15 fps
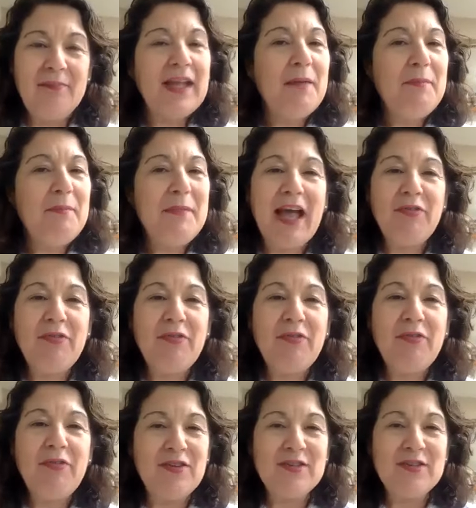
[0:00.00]
coming out the
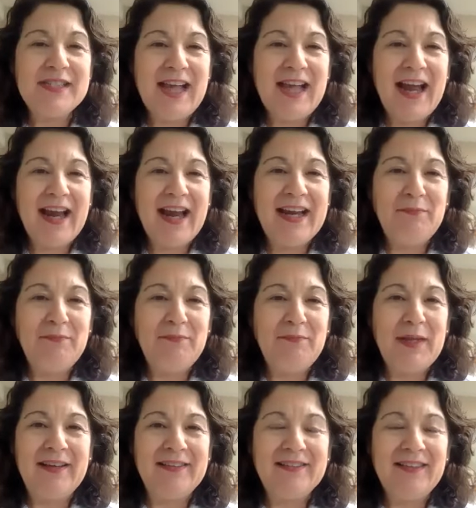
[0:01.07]
other side and
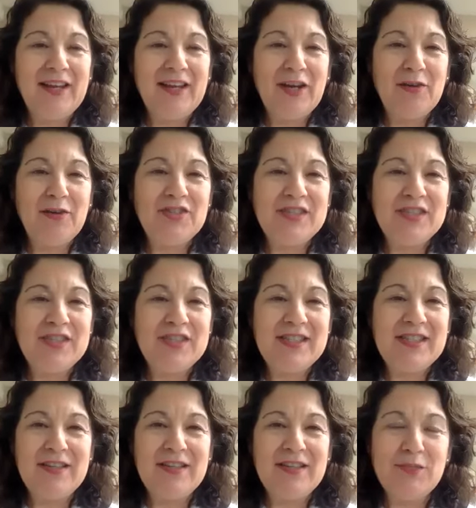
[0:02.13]
being, just
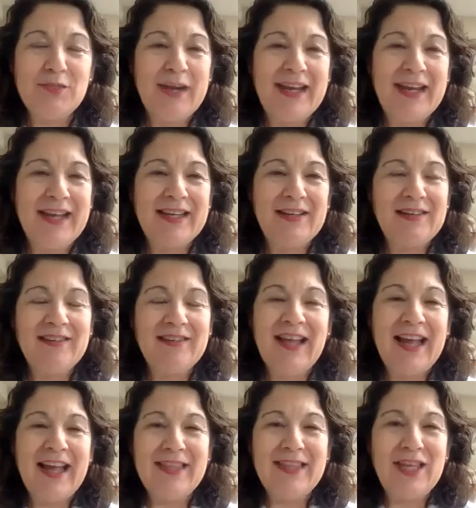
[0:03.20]
this radiant
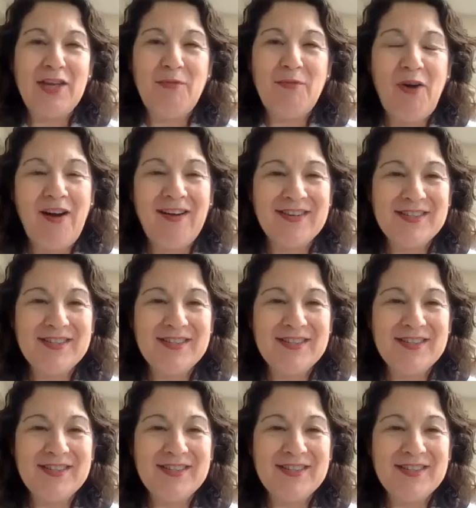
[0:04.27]
light that you are.